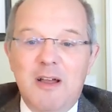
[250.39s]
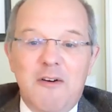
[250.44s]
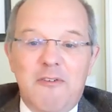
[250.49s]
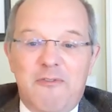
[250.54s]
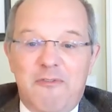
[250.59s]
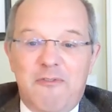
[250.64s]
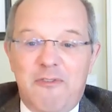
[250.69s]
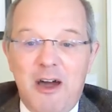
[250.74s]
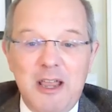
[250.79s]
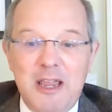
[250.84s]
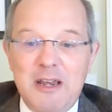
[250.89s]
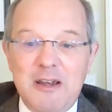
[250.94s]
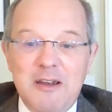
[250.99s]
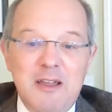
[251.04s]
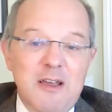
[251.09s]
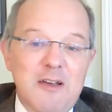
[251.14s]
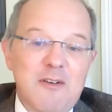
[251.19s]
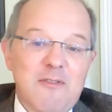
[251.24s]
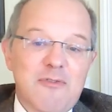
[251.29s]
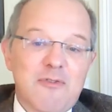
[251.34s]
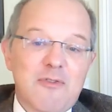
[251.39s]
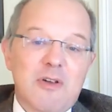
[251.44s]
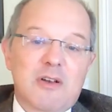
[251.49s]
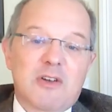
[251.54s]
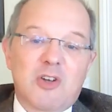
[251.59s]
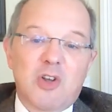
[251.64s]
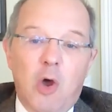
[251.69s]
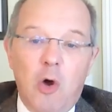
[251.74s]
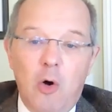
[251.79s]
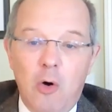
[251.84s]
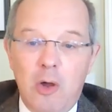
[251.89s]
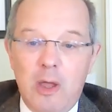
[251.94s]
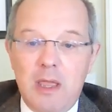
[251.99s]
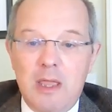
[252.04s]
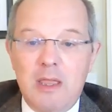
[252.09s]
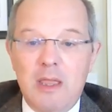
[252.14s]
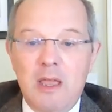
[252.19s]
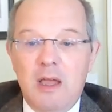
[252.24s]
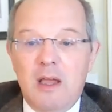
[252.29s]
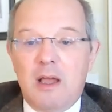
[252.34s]
fine for a
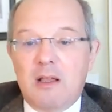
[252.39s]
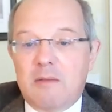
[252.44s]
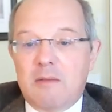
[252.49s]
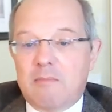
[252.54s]
toy,